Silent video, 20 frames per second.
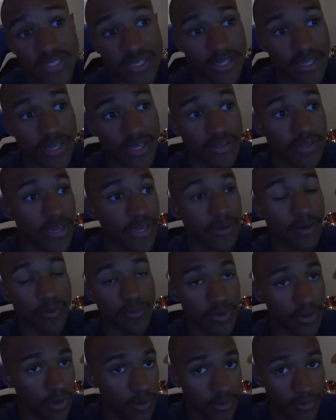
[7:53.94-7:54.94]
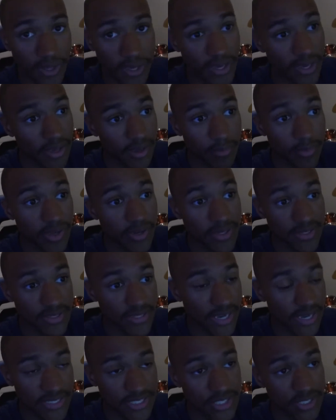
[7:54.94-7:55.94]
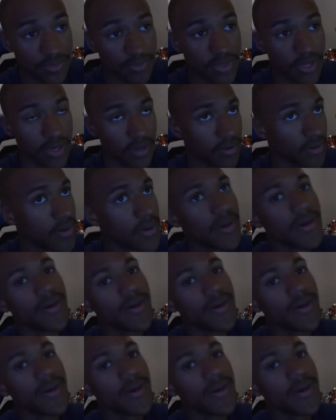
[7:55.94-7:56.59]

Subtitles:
on end, they don't know, they can't give me an exact ship date.